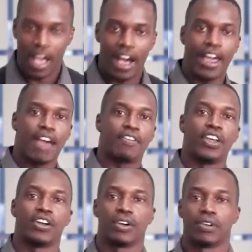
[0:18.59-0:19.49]
I have
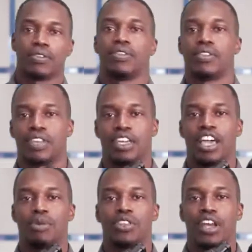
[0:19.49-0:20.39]
here the
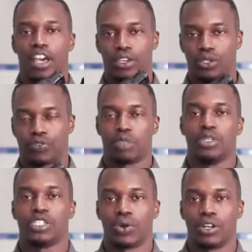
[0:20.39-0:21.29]
camera that I use for the
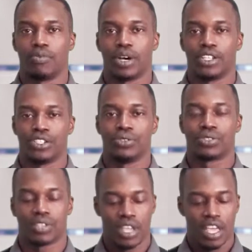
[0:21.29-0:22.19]
majority of my
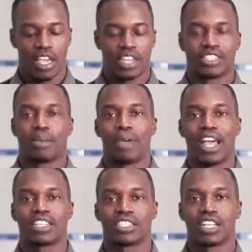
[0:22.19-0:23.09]
shoots. It's a
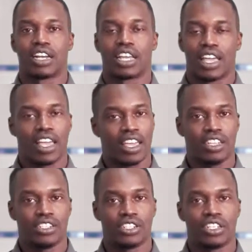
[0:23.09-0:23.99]
Panasonic
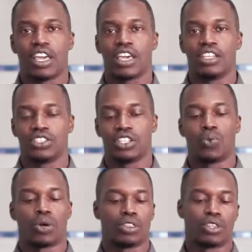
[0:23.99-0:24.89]

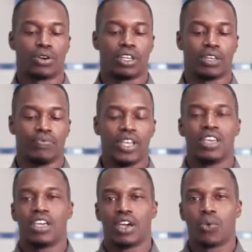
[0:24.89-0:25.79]
AG-AC-130.
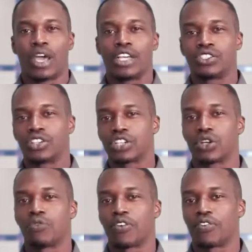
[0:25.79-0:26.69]
It weighs just
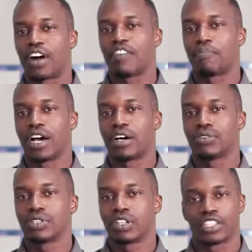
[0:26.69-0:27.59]
over 5
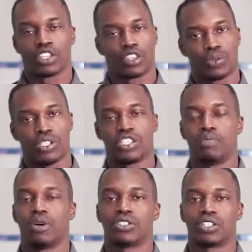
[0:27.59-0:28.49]
pounds. It has a 3
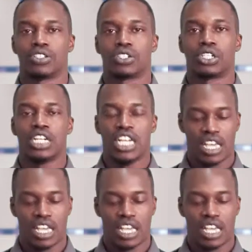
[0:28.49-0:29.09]
CMOS sensor.